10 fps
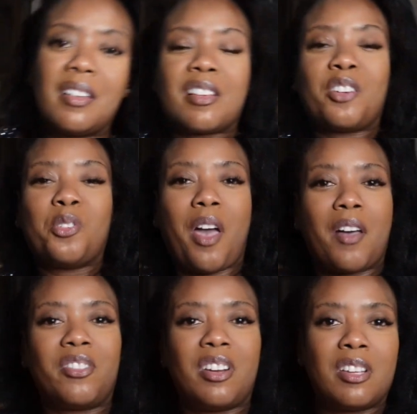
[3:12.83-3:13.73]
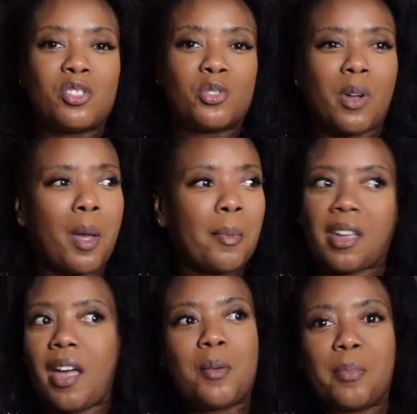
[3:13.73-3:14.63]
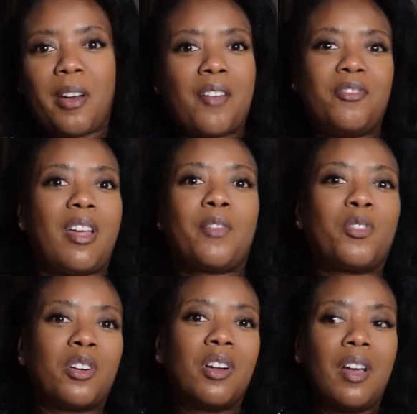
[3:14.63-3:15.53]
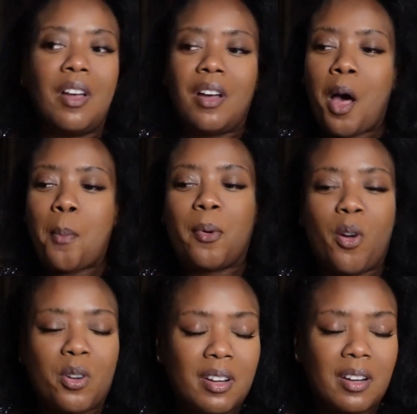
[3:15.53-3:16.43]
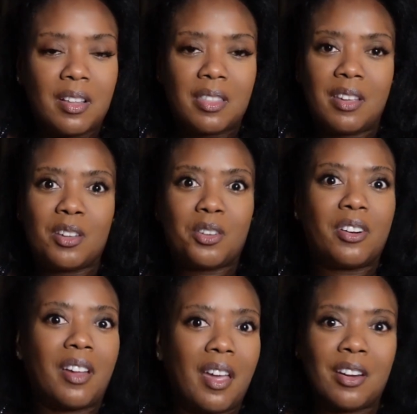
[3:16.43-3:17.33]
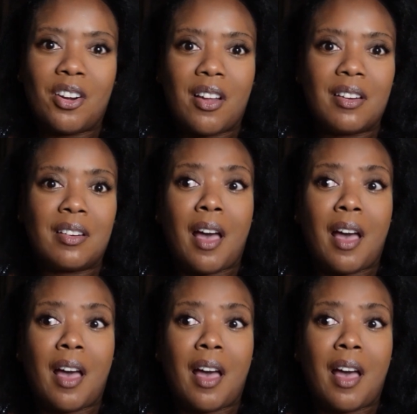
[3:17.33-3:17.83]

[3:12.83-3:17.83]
is I do have an Instagram account, but I've never uploaded anything, created on it.